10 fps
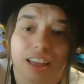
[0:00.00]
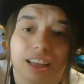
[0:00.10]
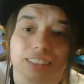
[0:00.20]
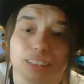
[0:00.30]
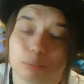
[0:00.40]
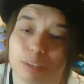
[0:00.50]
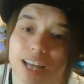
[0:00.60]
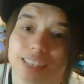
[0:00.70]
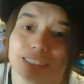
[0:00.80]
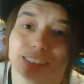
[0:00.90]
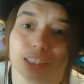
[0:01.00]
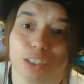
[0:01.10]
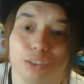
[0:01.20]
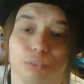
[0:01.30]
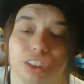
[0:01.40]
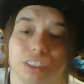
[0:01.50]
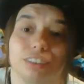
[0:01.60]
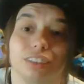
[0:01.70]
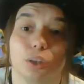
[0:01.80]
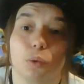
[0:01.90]
symbolizes
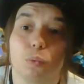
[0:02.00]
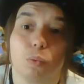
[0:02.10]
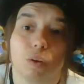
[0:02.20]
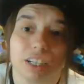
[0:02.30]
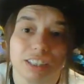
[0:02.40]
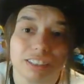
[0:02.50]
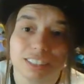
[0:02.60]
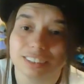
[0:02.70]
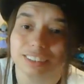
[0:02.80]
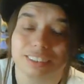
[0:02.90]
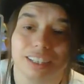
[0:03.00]
illusions. So one of these